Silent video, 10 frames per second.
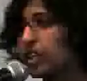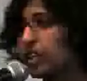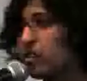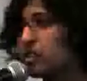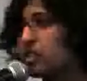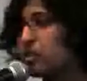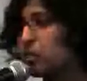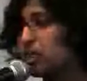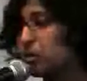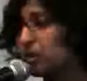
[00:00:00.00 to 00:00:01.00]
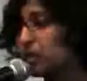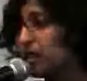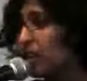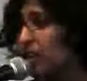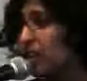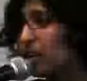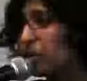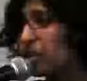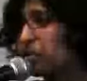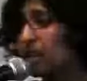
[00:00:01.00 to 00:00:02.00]
Chagotian people who
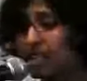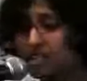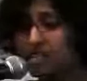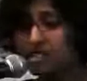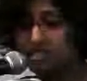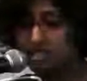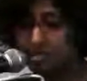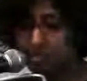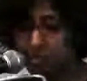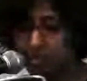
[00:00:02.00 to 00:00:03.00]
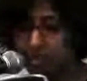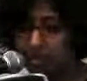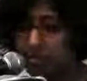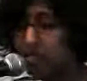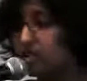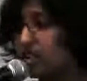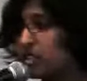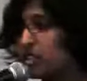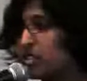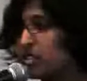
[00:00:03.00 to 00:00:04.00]
were displaced from their homes in
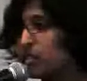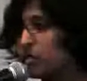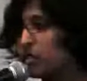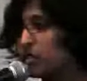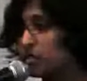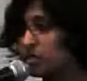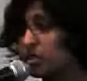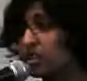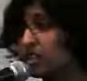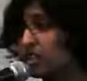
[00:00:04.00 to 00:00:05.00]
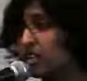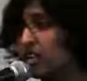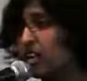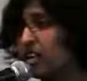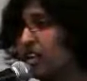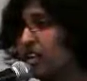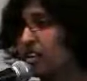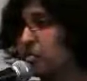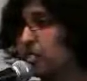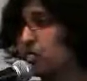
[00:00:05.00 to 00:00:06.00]
1973
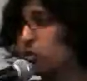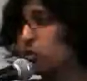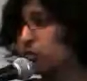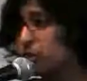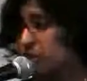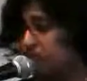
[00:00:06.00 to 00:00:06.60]
to make room for